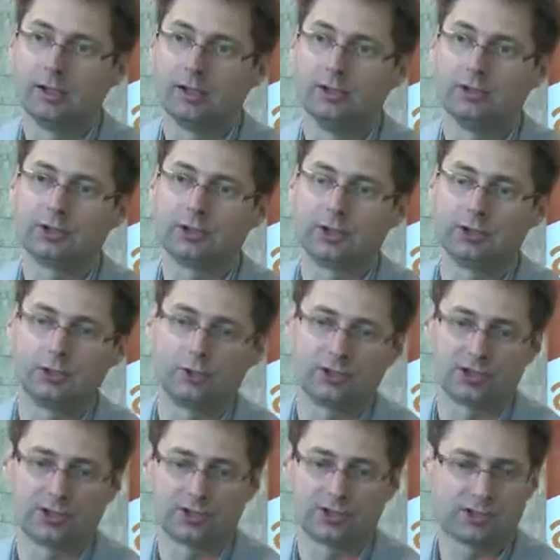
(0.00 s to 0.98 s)
internet
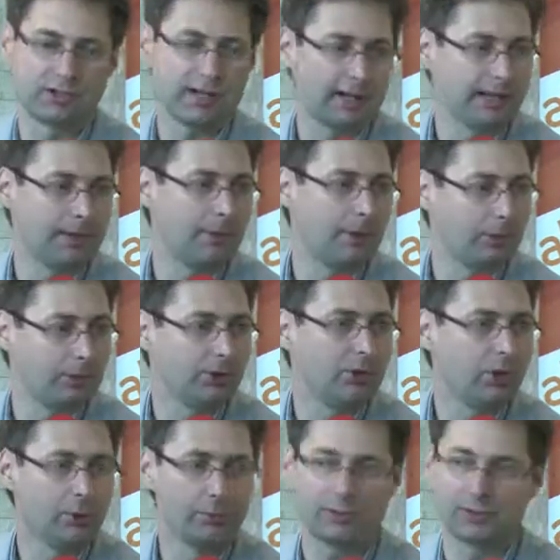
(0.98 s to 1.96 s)
users like about
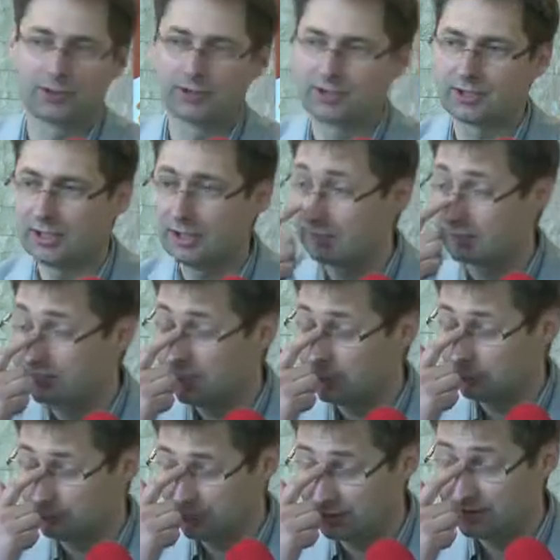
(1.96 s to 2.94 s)
e-commerce, and
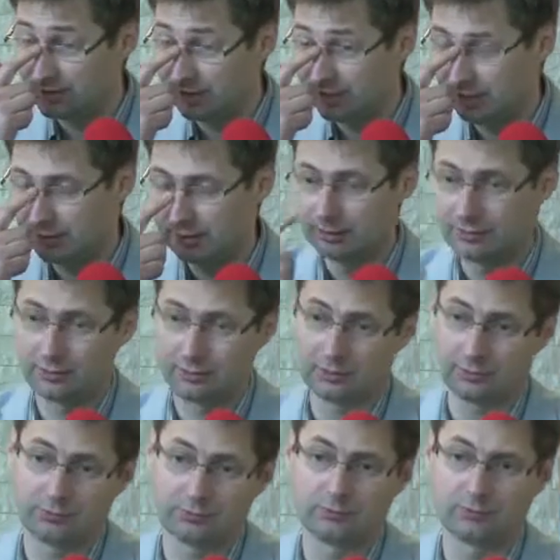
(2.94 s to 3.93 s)
then we decided that
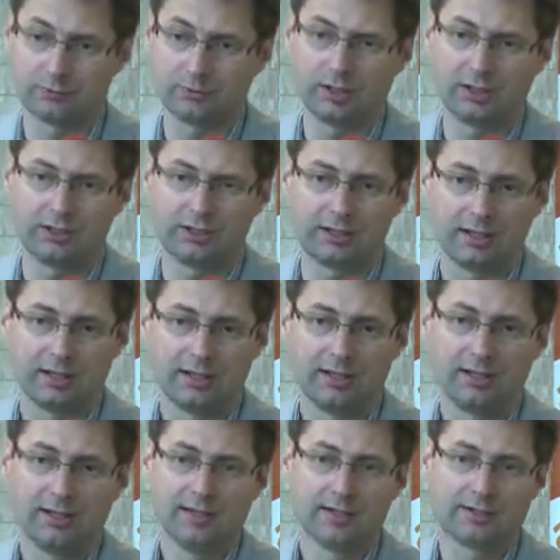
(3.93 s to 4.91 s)
it
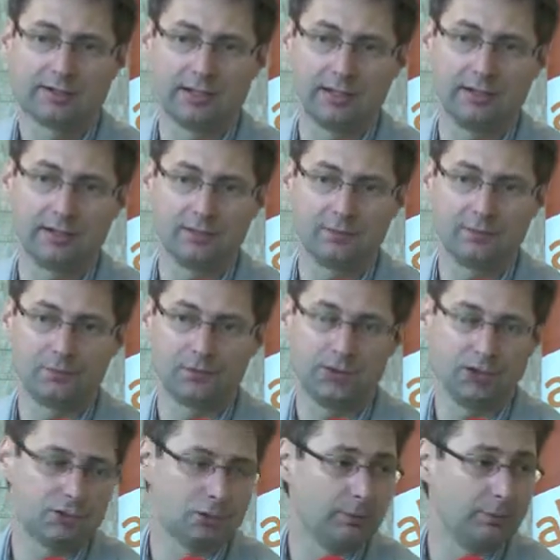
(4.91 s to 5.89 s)
still
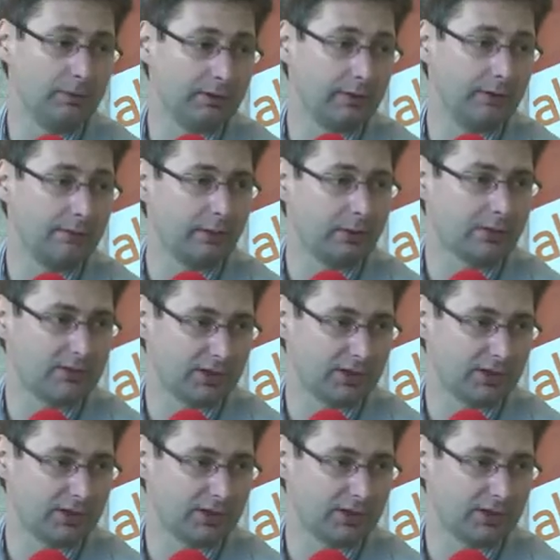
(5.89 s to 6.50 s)
needs to be very